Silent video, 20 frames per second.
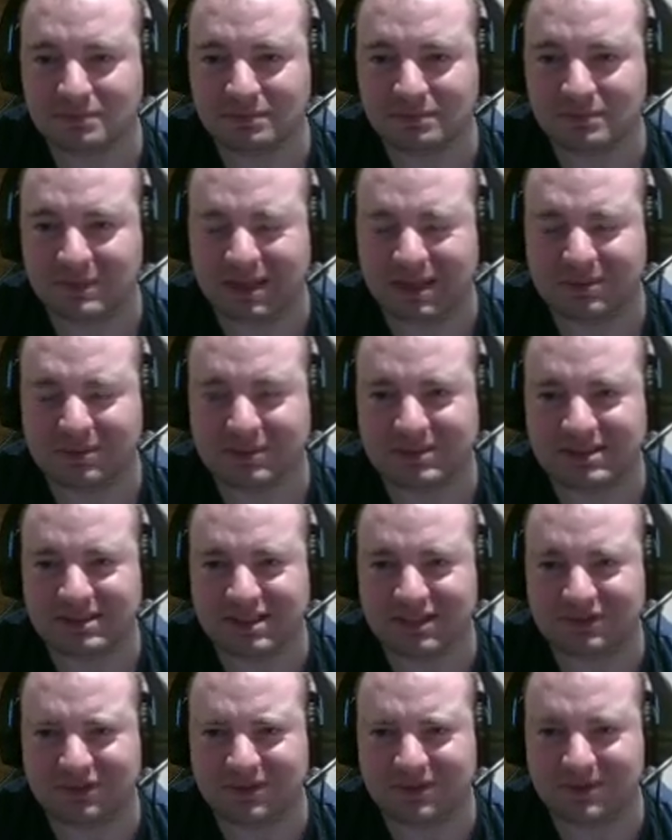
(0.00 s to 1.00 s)
And what's
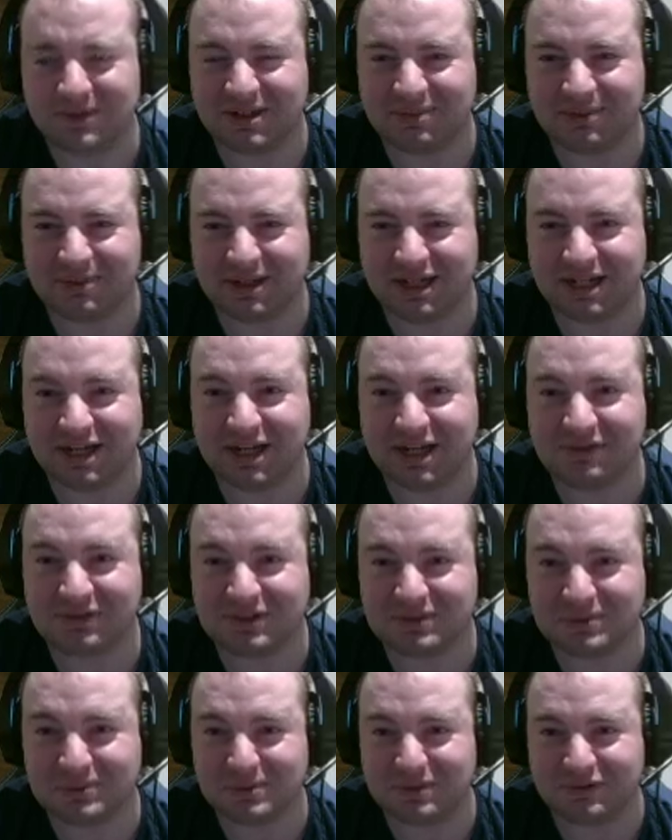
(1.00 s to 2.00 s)
this throw going to be? Another
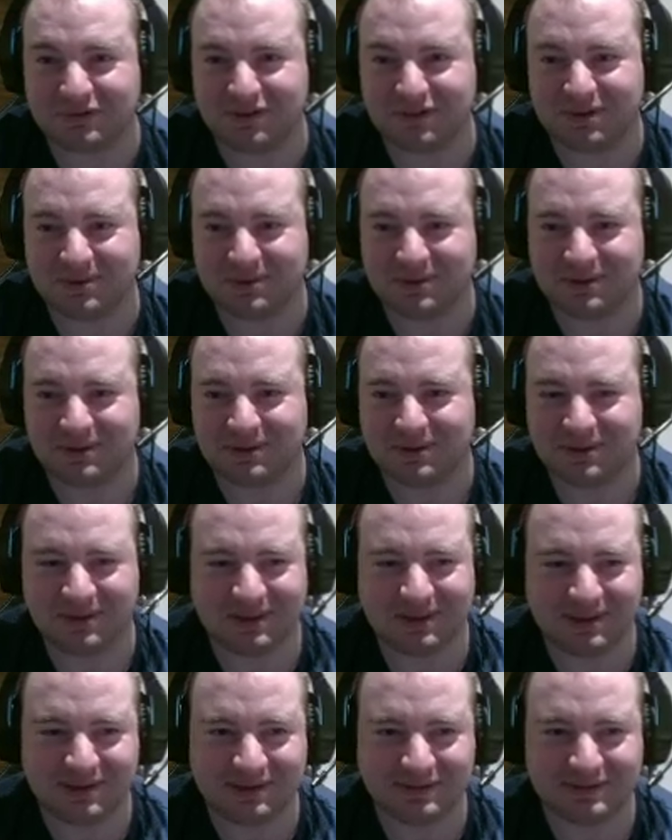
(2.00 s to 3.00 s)
short throw.
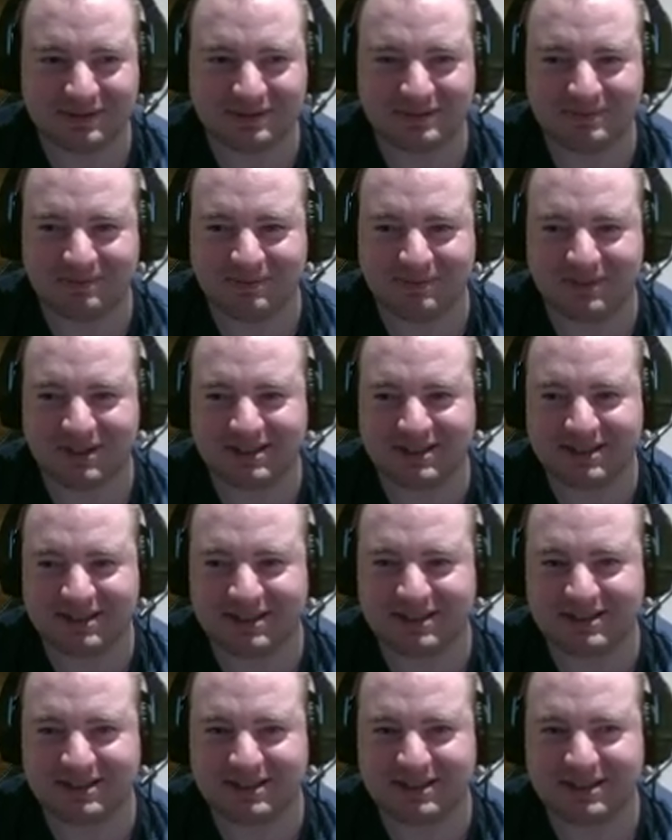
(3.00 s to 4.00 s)
This
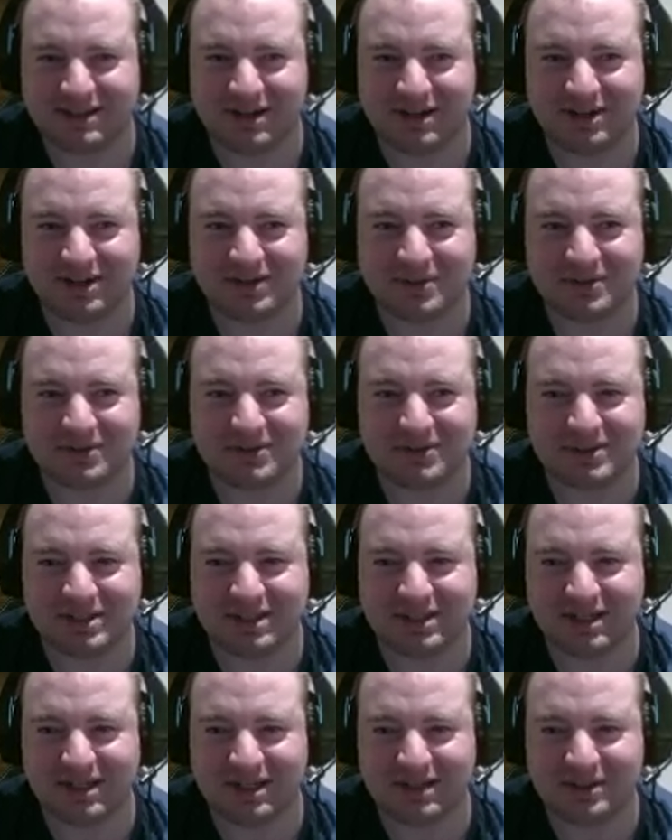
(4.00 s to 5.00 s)
is
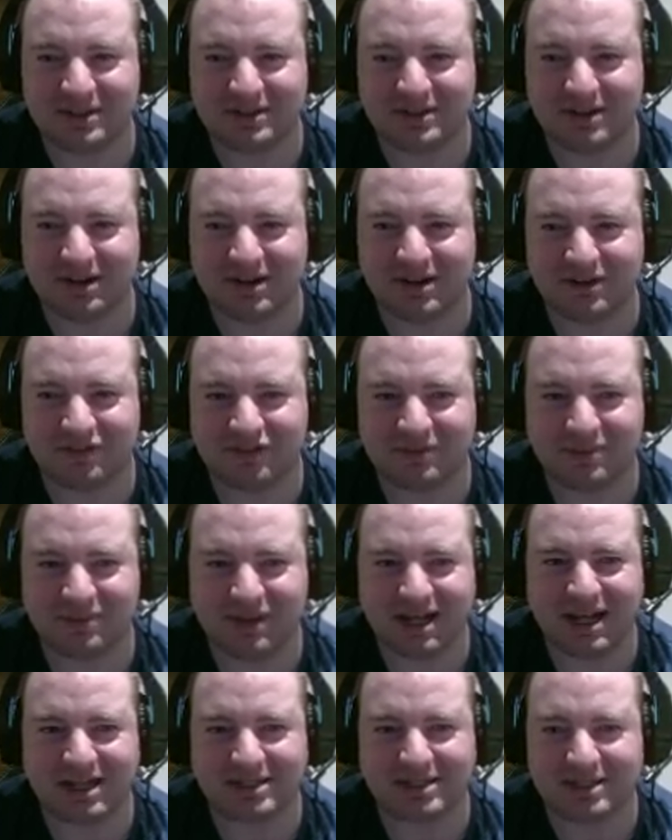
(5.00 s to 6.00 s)
unusually good luck for me,
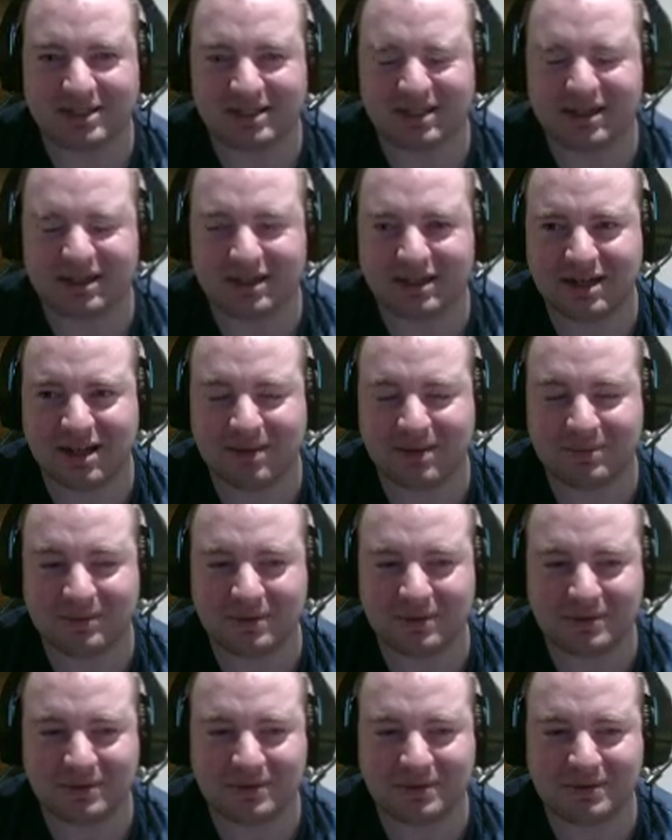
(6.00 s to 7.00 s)
actually. I'm
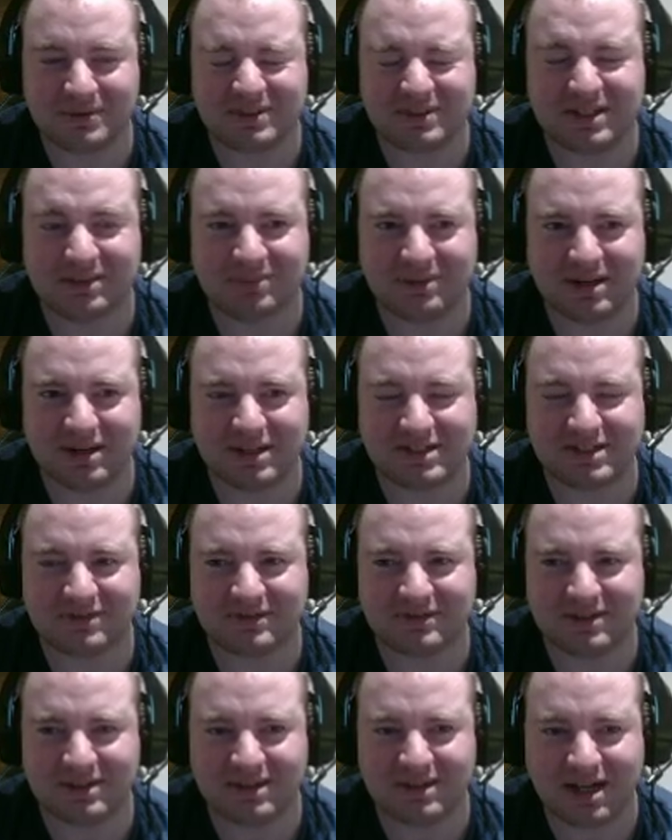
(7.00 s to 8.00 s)
not usually blessed with
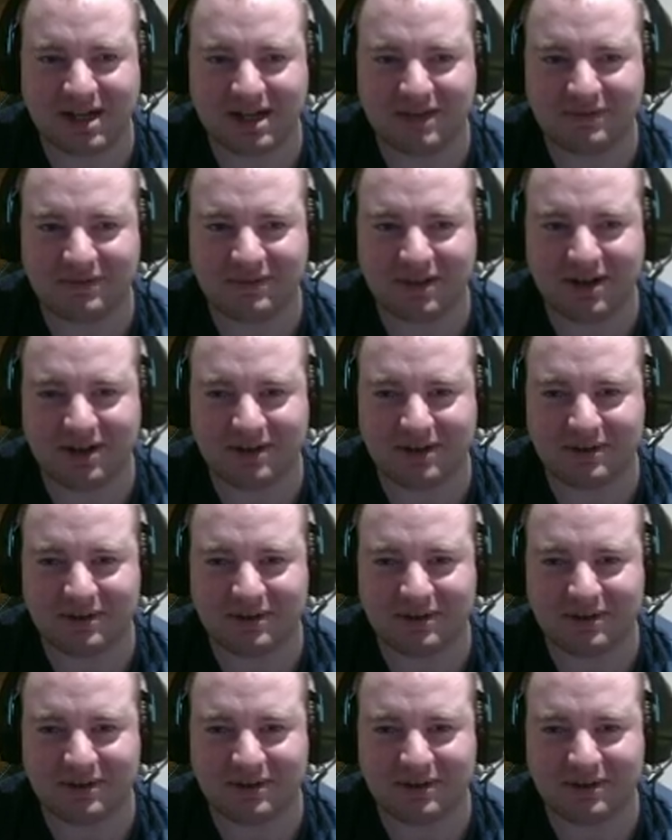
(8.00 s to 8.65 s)
this kind of luck.